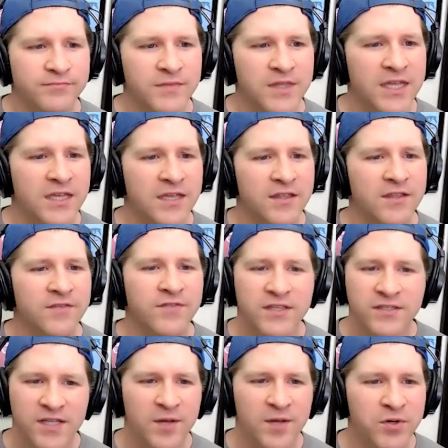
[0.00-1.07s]
If they
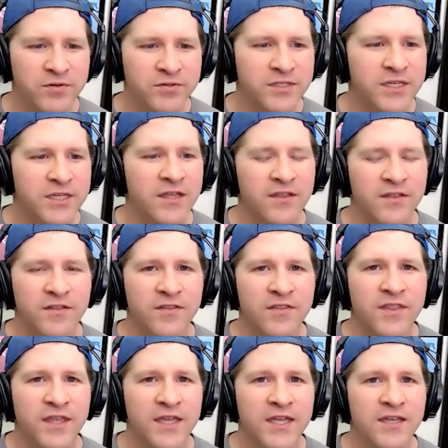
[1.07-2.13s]
stop posting,
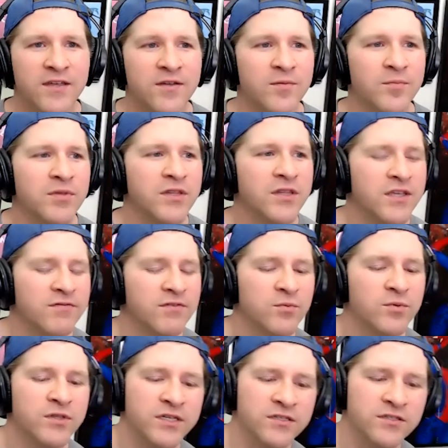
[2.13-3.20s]
they believe it
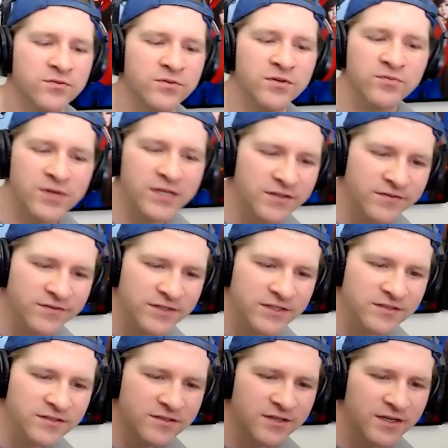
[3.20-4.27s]
will lead to
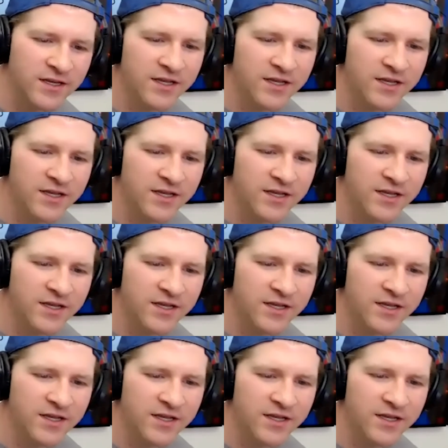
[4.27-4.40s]
irrelevance.